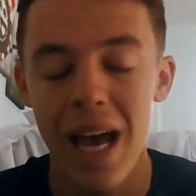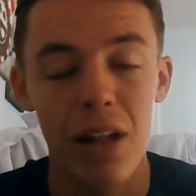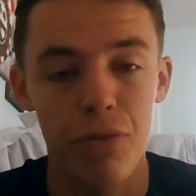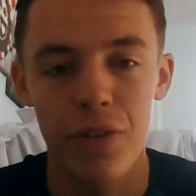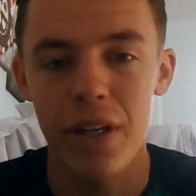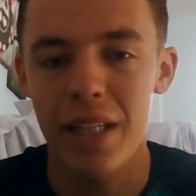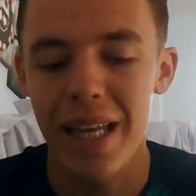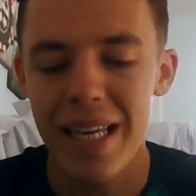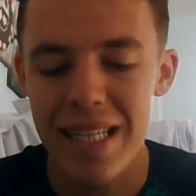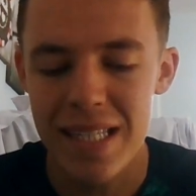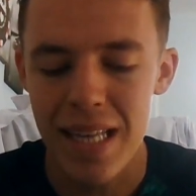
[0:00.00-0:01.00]
Alfela
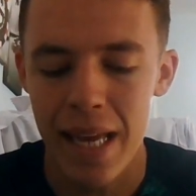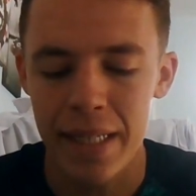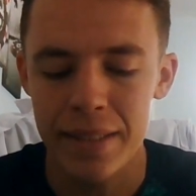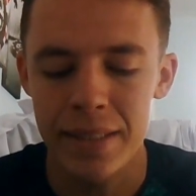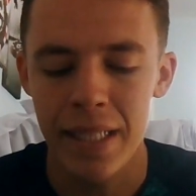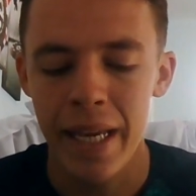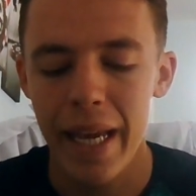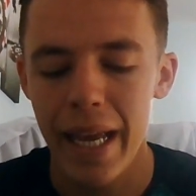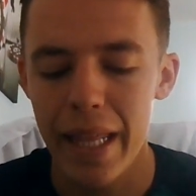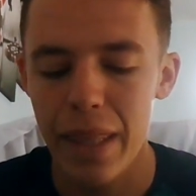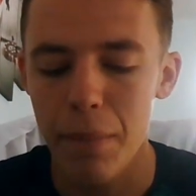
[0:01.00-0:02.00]
is second
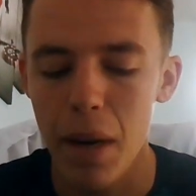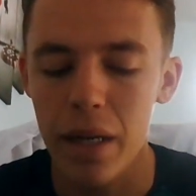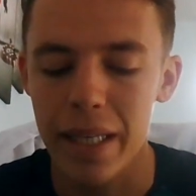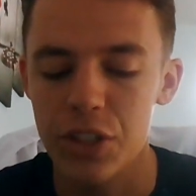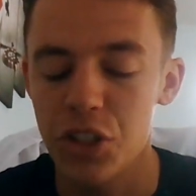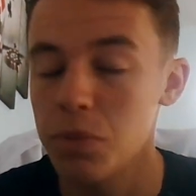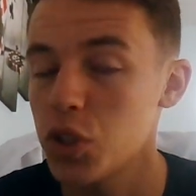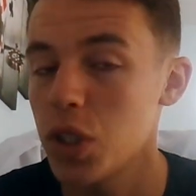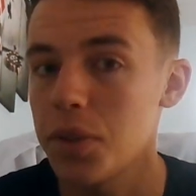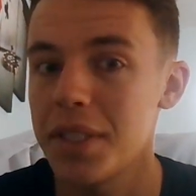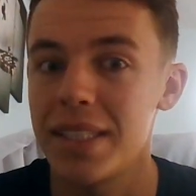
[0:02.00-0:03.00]
in the market. Jim
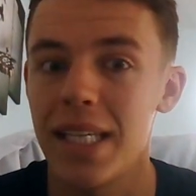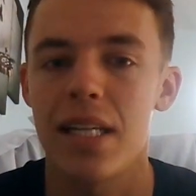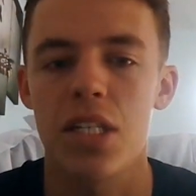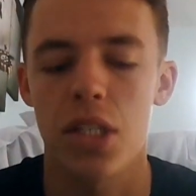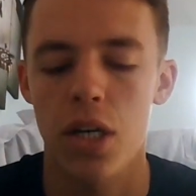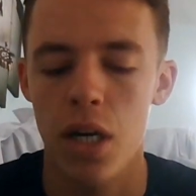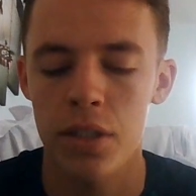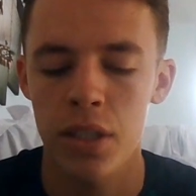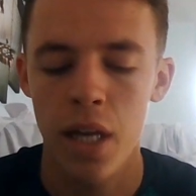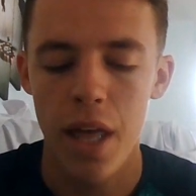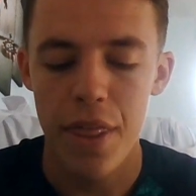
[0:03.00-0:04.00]
Crowley takes the ride
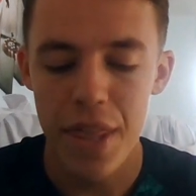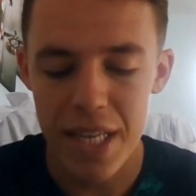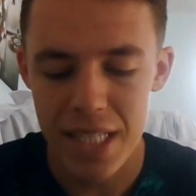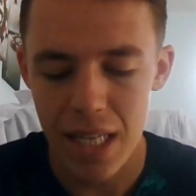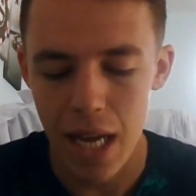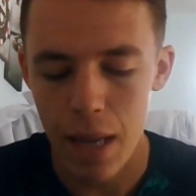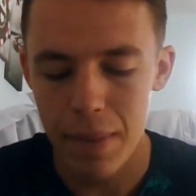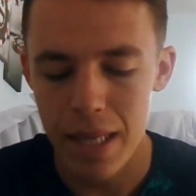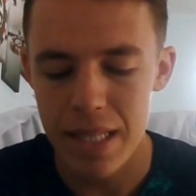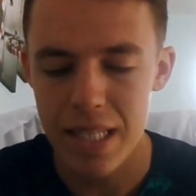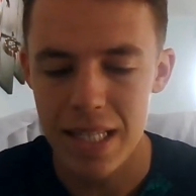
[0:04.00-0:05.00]
this time
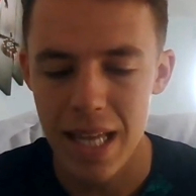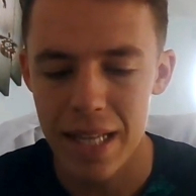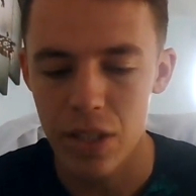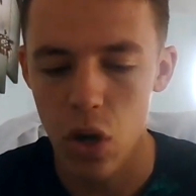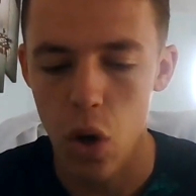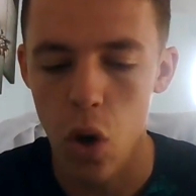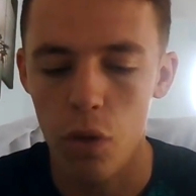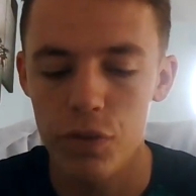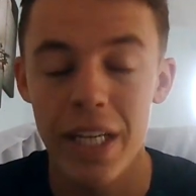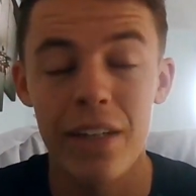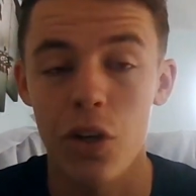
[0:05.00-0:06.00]
instead
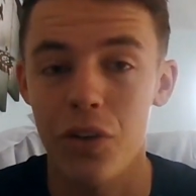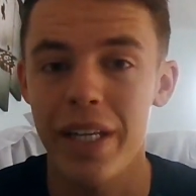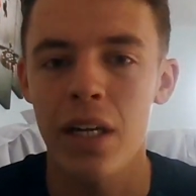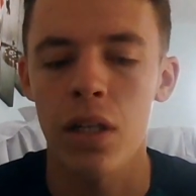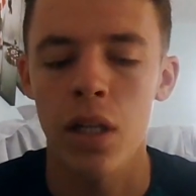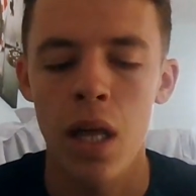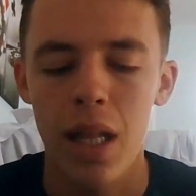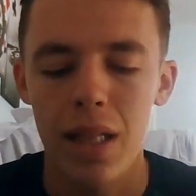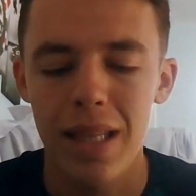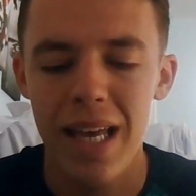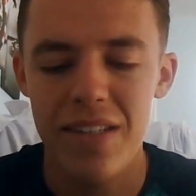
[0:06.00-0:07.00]
of Dane O'Neill
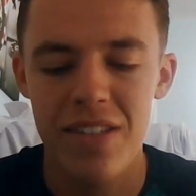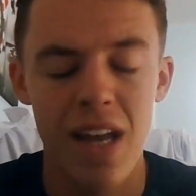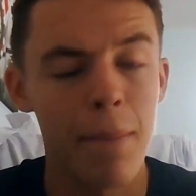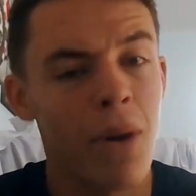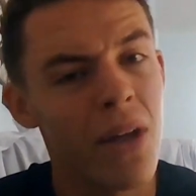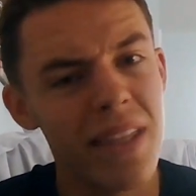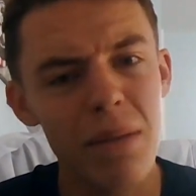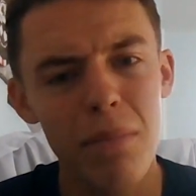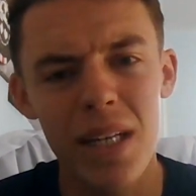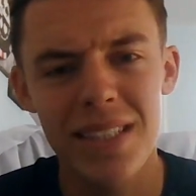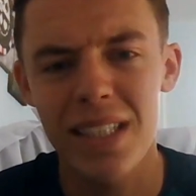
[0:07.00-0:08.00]
last time, but I think
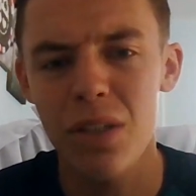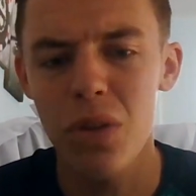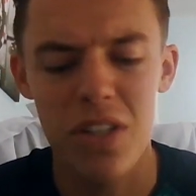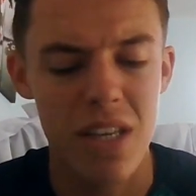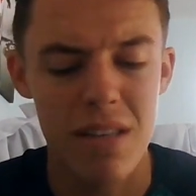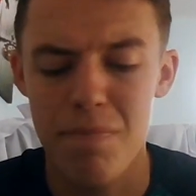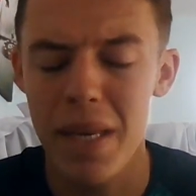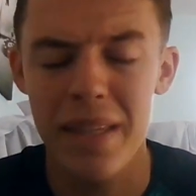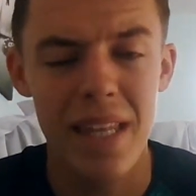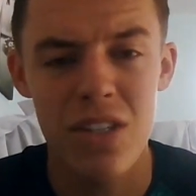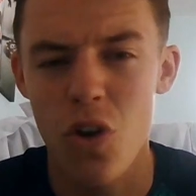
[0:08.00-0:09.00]
Mighty Ulysses
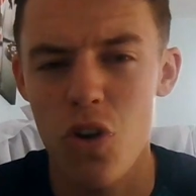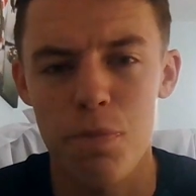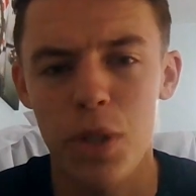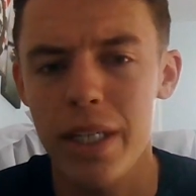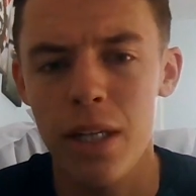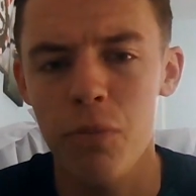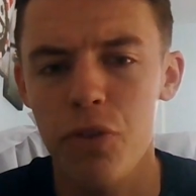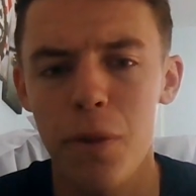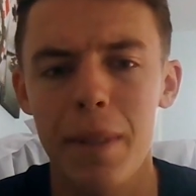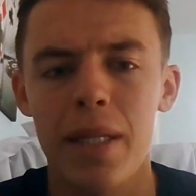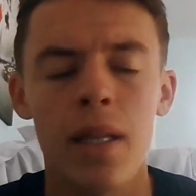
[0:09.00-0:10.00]
beat this horse pretty
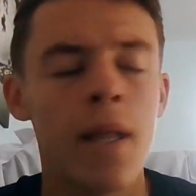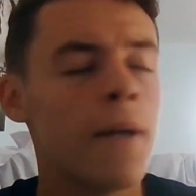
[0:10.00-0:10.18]
comfortably